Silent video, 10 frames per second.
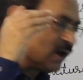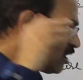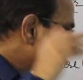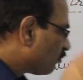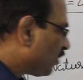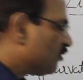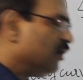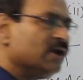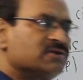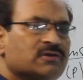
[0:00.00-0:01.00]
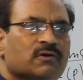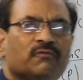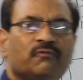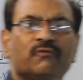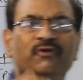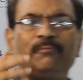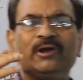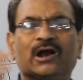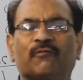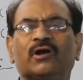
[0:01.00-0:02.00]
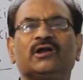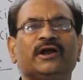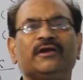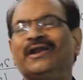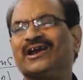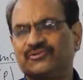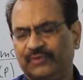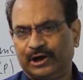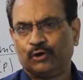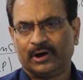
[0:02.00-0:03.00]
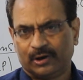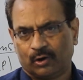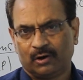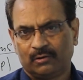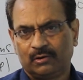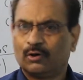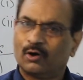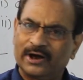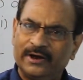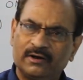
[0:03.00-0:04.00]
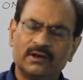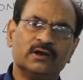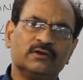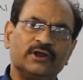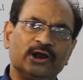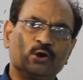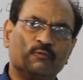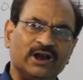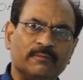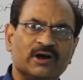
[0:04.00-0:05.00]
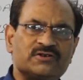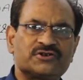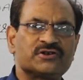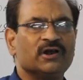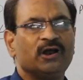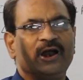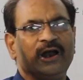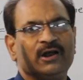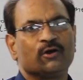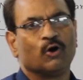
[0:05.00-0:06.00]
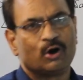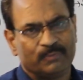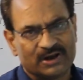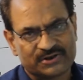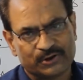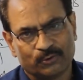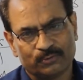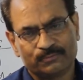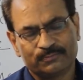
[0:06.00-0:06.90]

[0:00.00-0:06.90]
The rest of the things will be covered in next video and all. Alright? Thank you very much and God bless you.